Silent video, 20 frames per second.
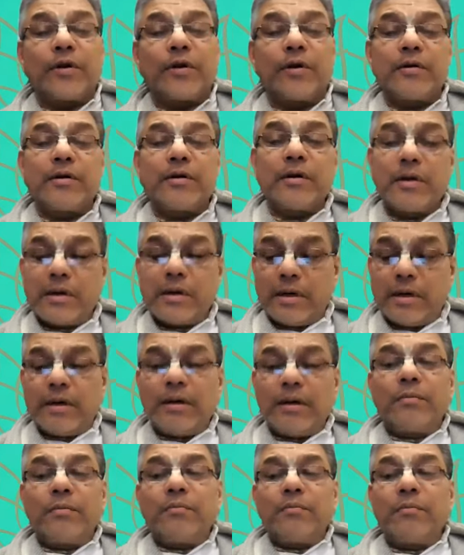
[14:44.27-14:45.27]
a
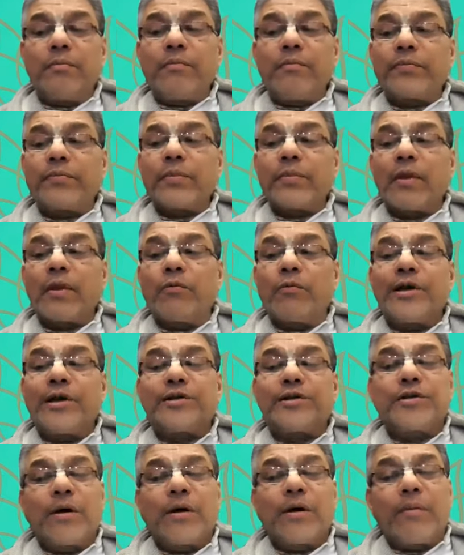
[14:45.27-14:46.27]

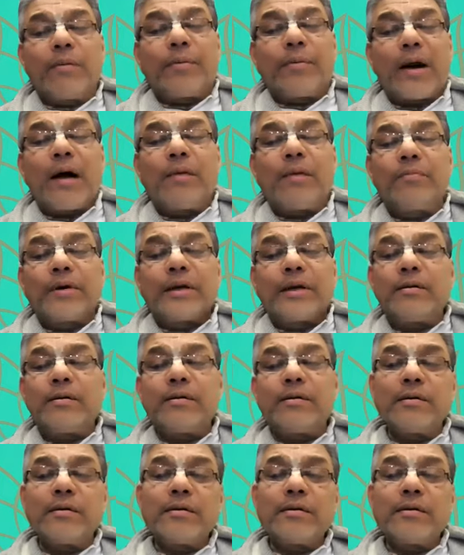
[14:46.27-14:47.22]
Vaishnava Brahman,